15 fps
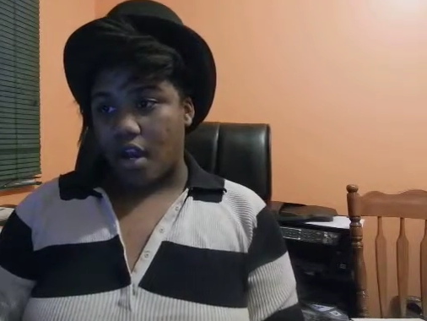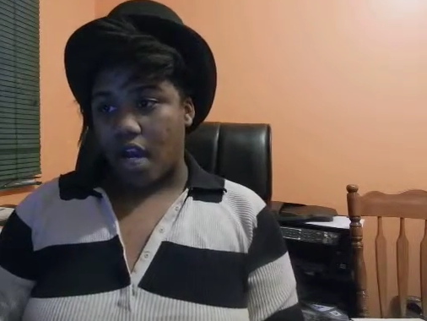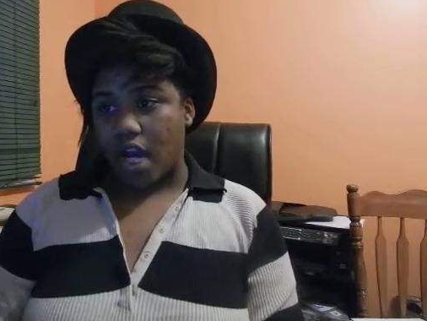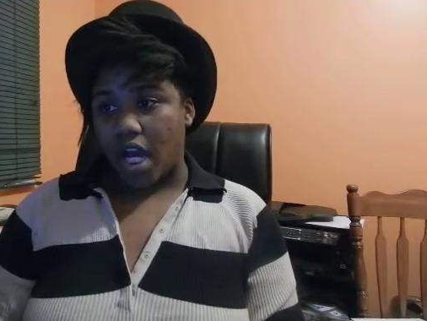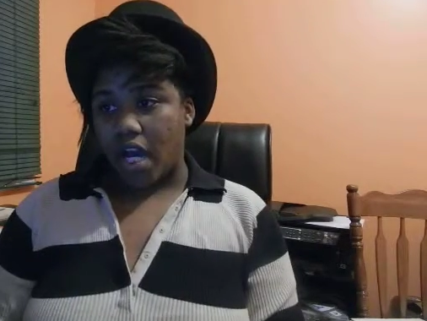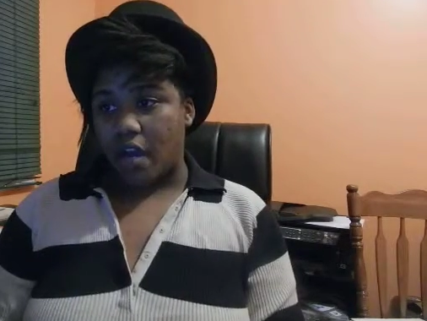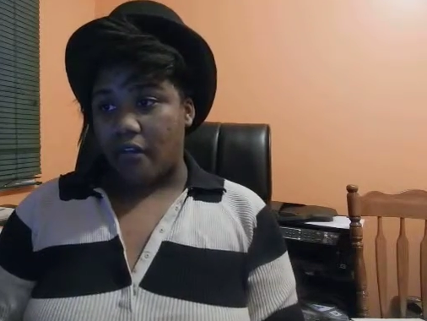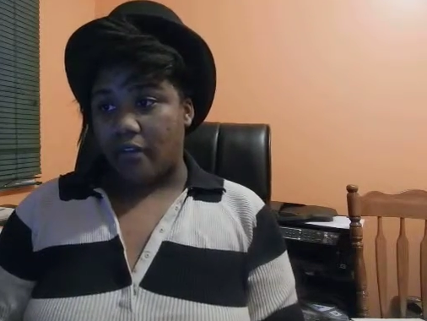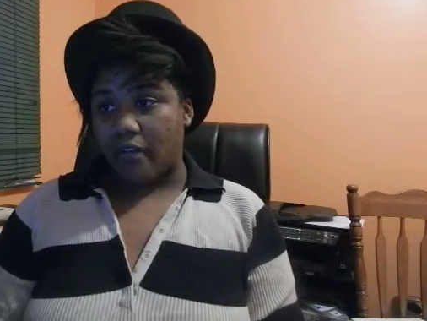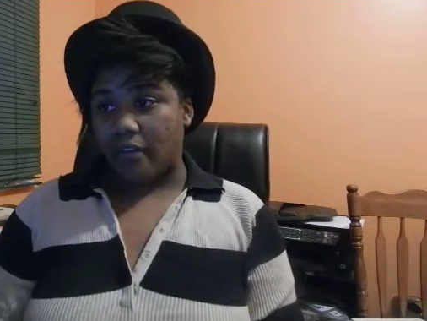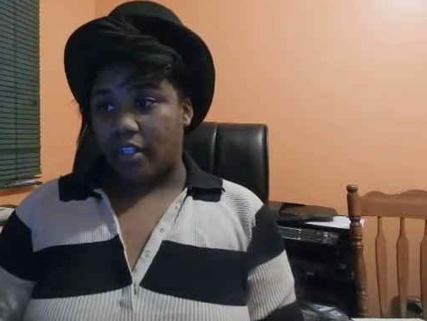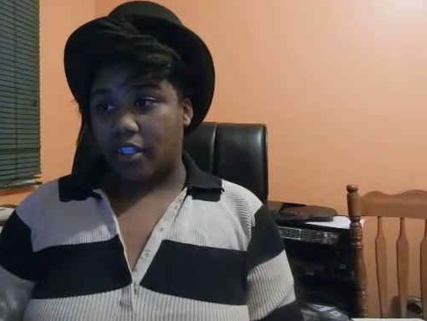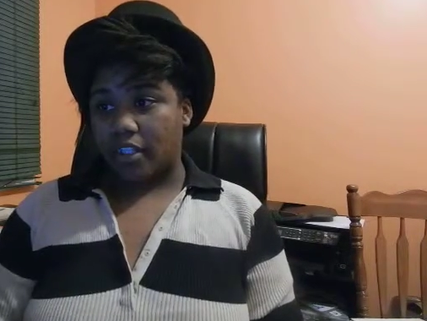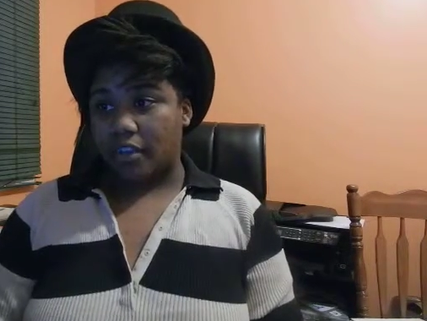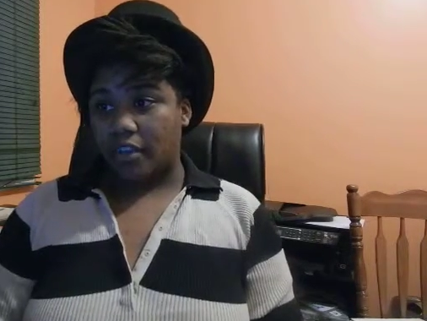Uh,
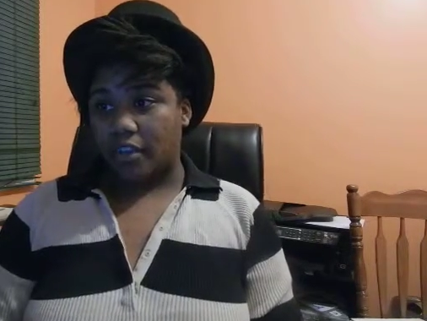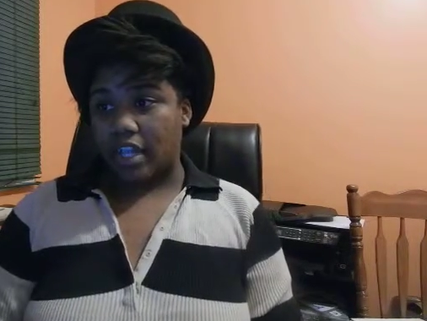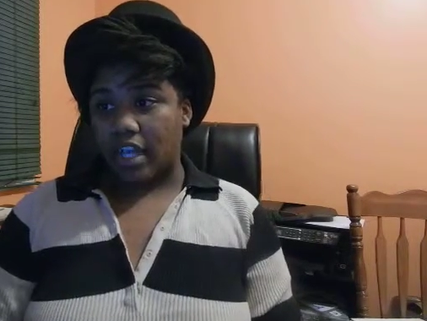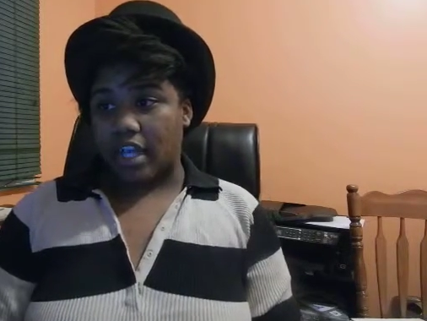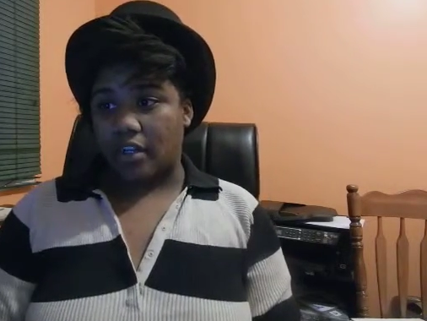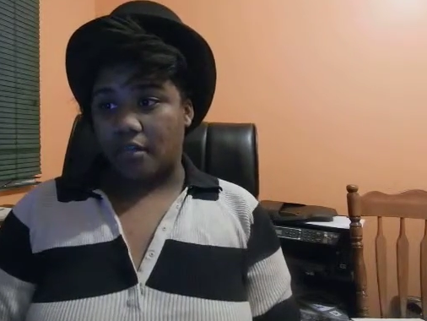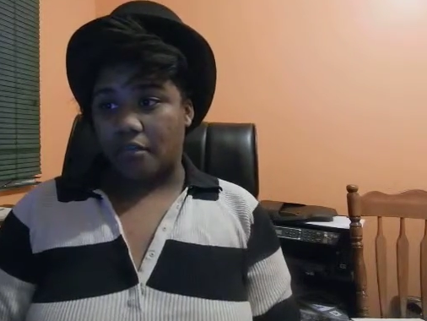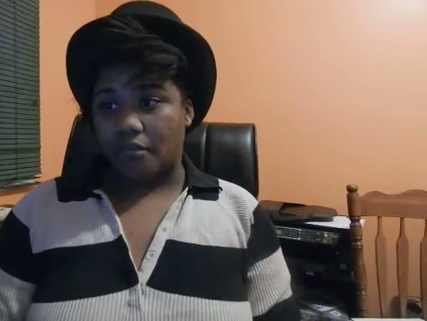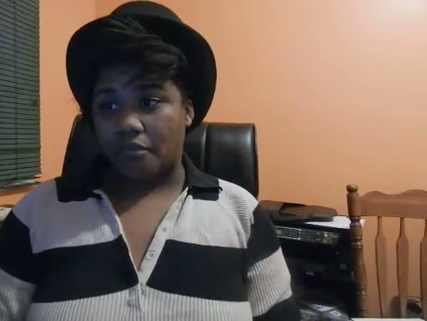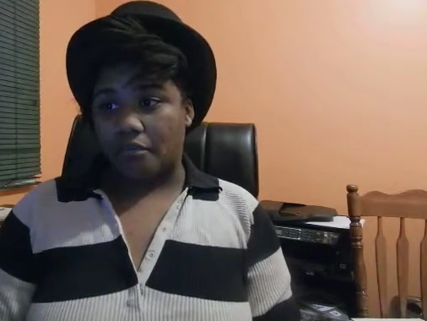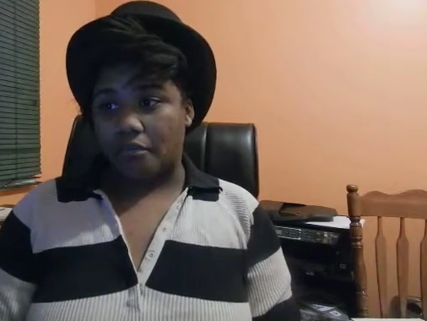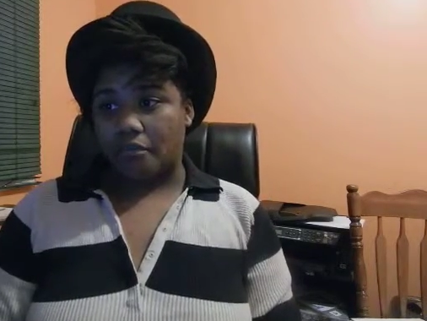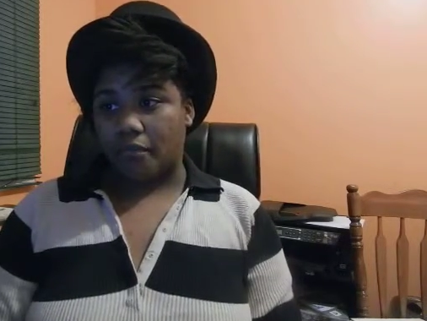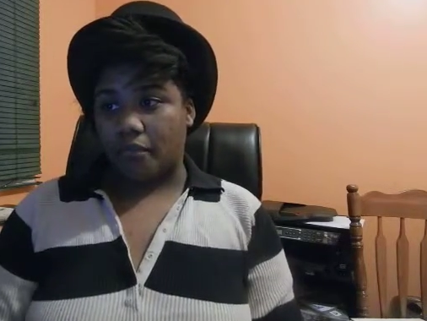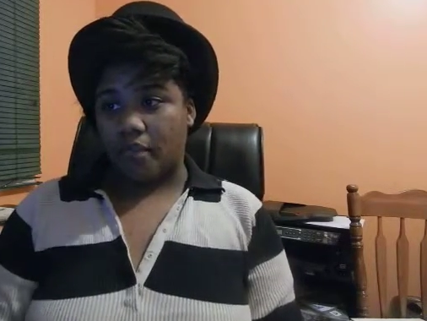favorite clothing item.
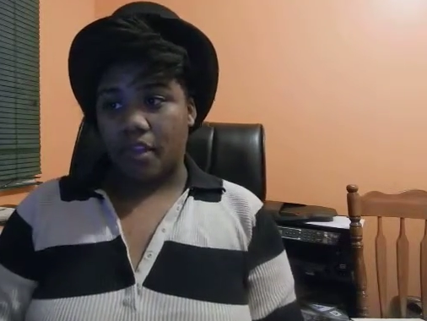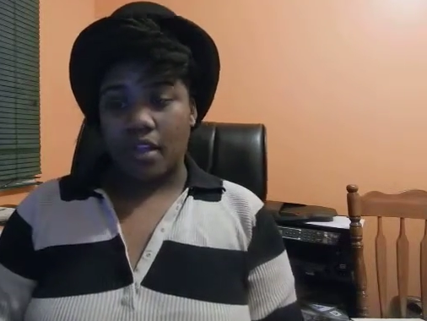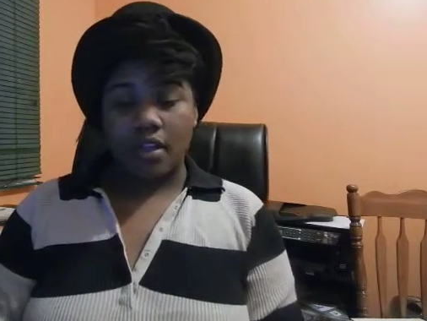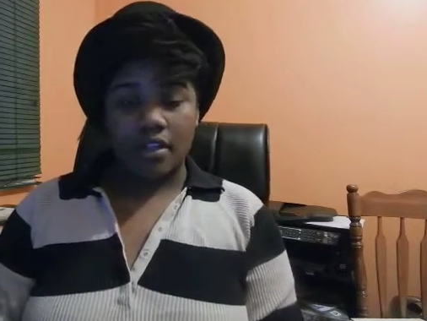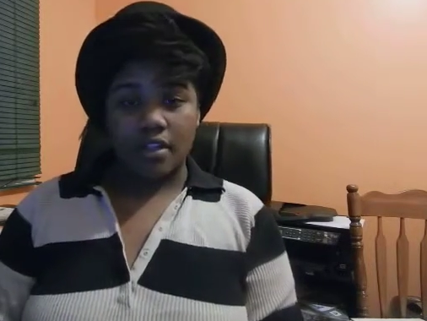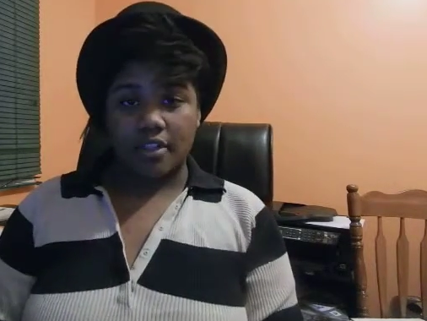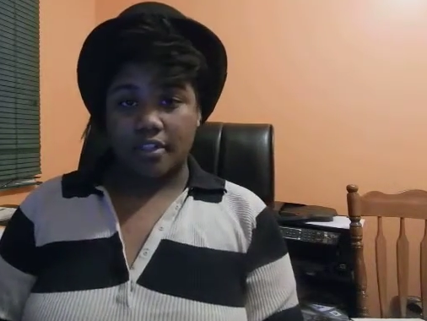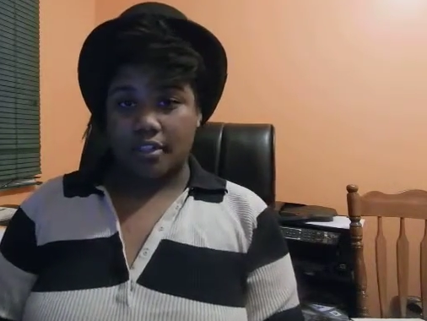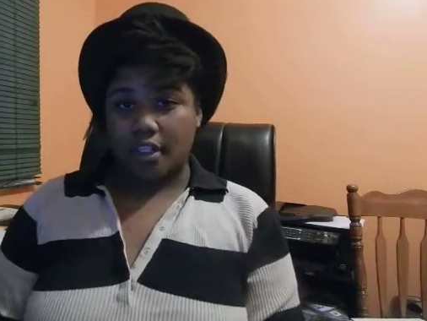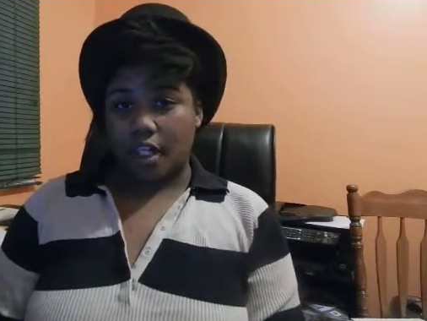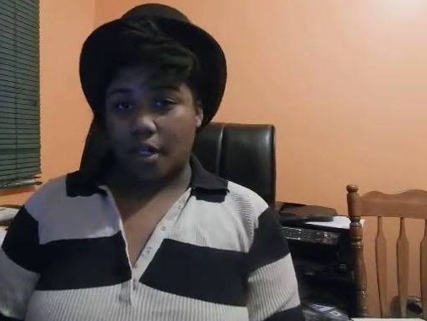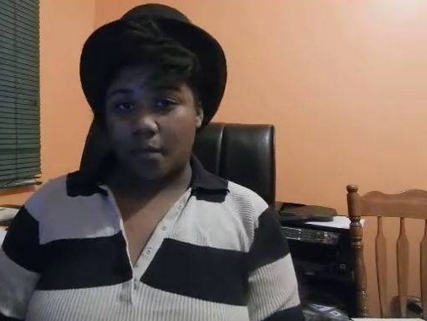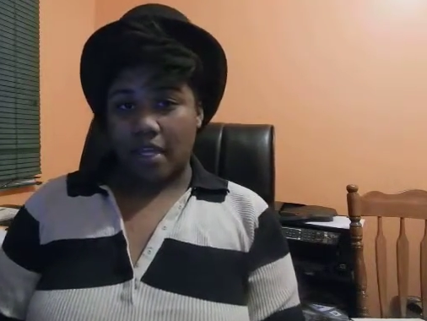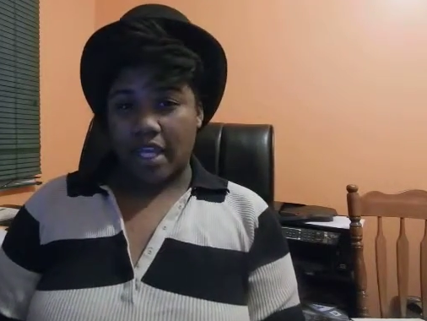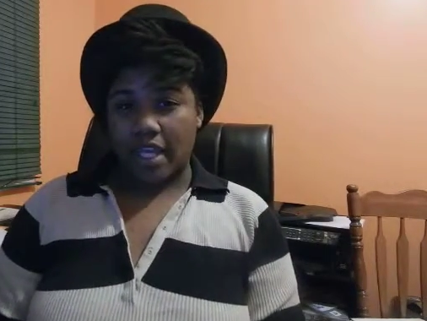Does the
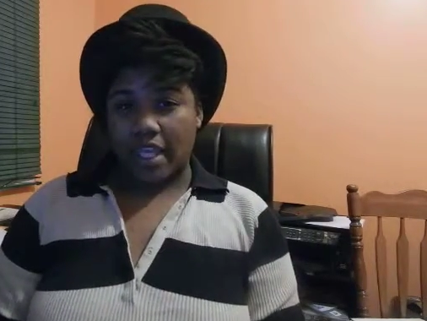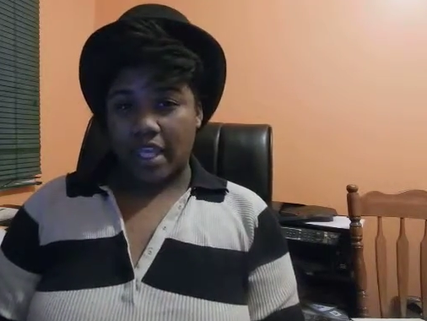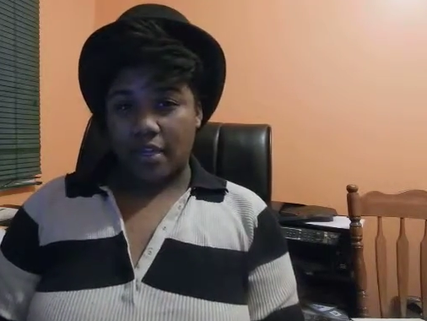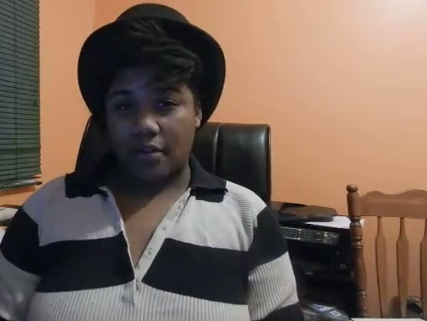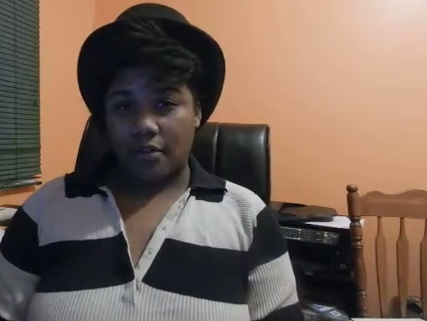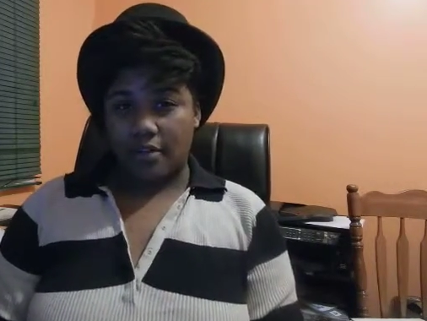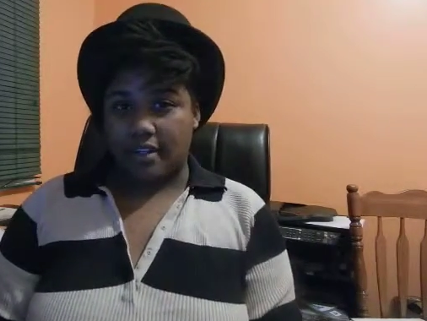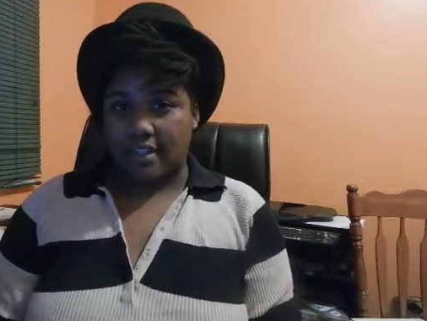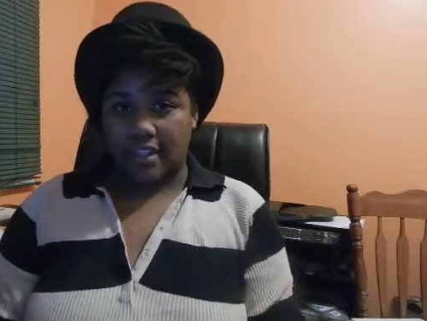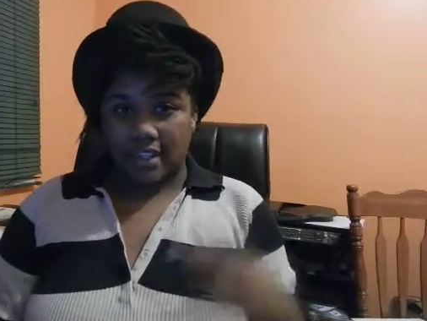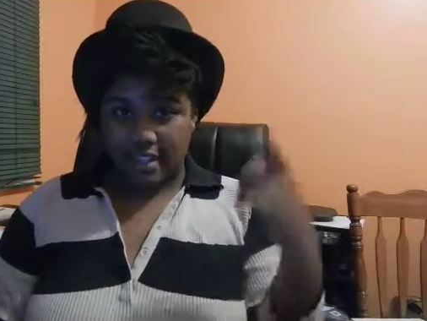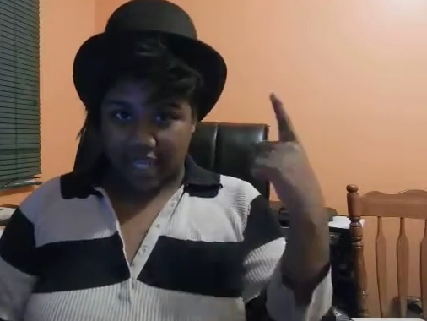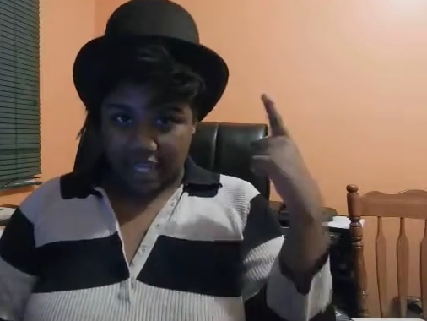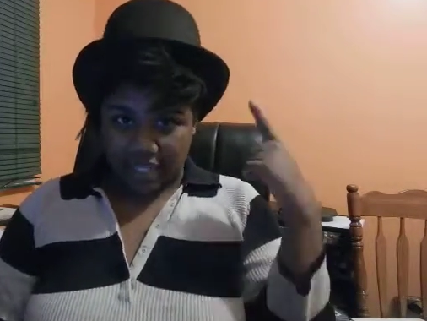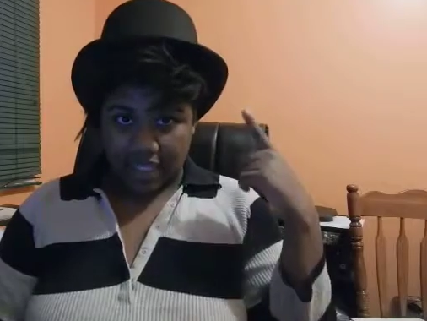top hat count? Does this
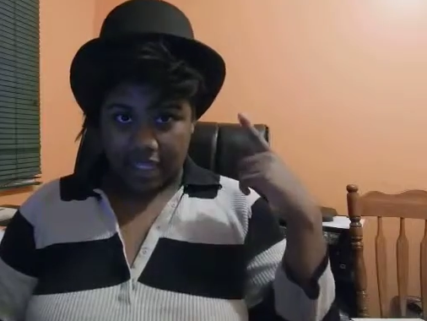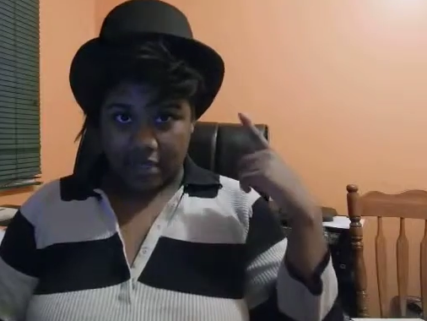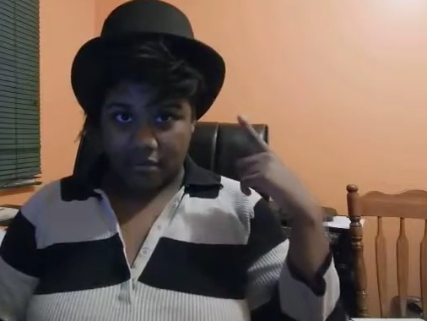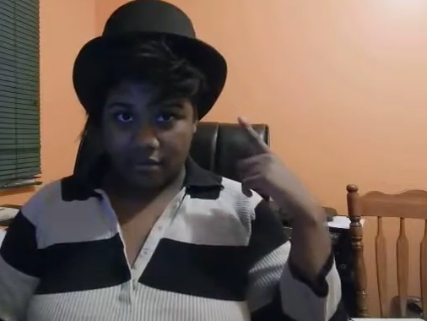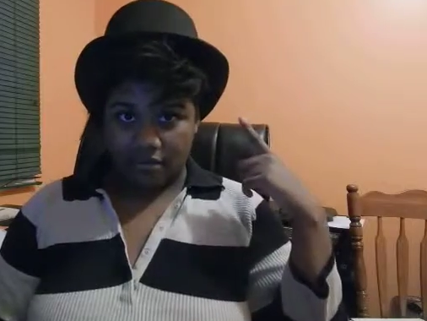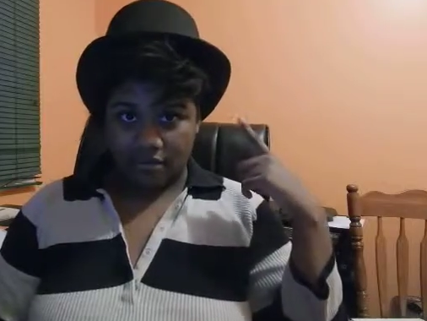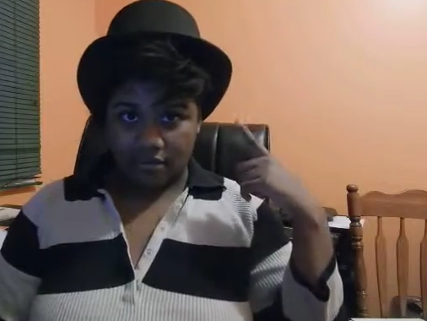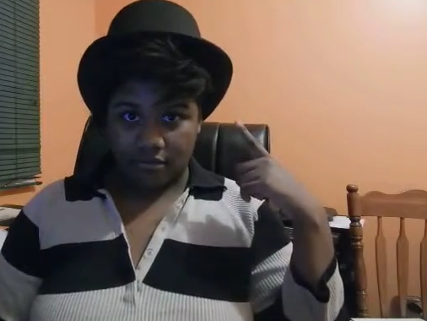hat count?